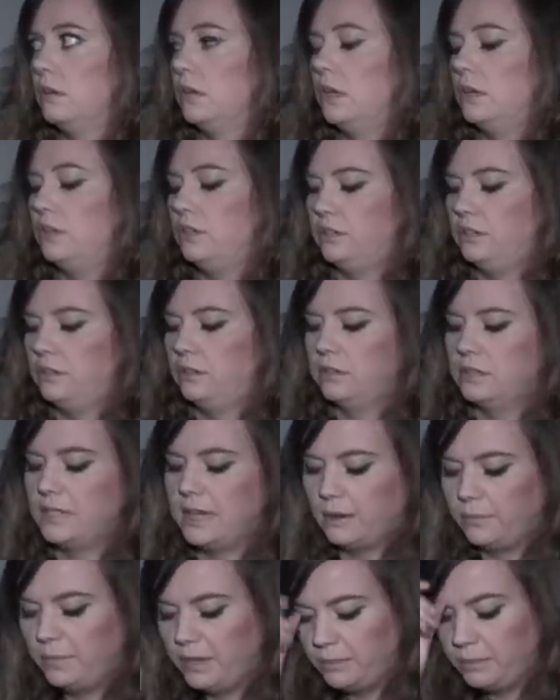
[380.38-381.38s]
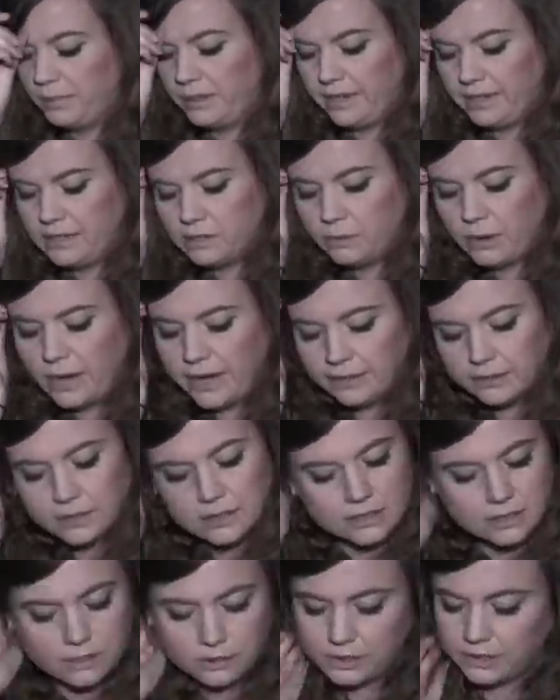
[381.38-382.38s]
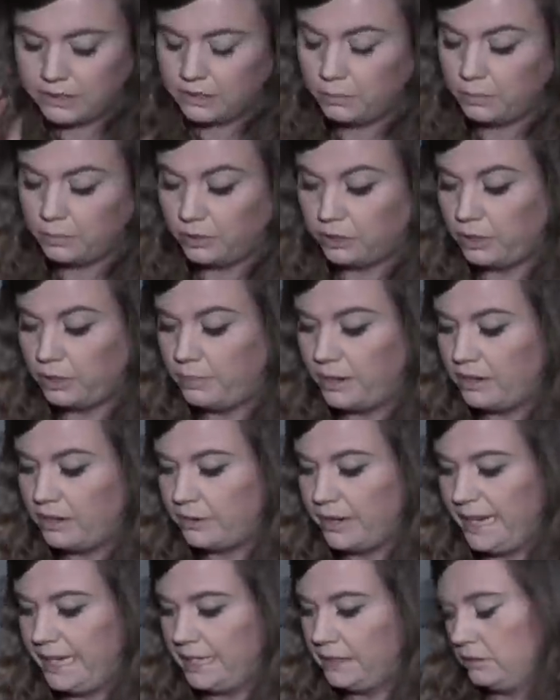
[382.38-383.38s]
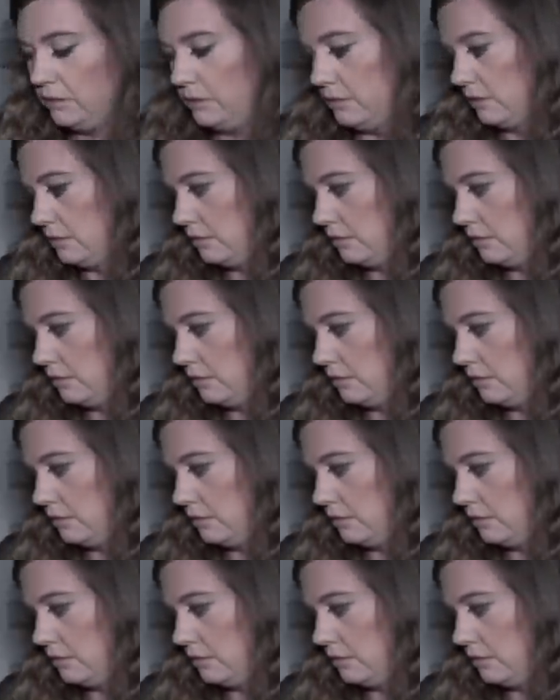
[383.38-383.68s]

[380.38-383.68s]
Can you tell me please why you're still at the Blue Bell Inn?